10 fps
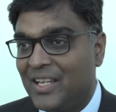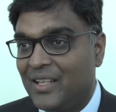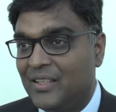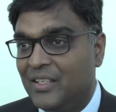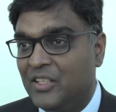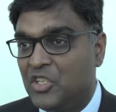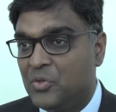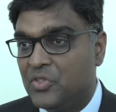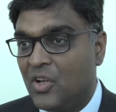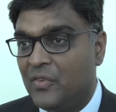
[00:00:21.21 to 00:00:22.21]
at the
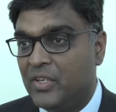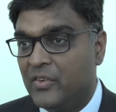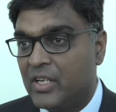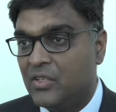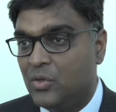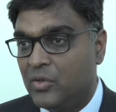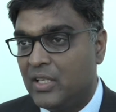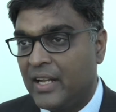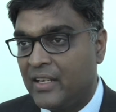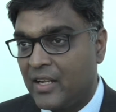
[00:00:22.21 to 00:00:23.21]
use of direct
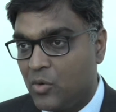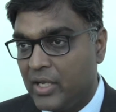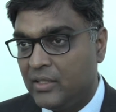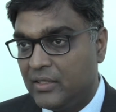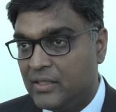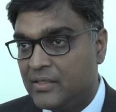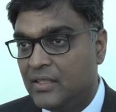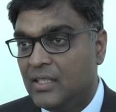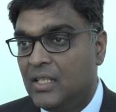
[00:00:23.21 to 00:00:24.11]
oral anticoagulants.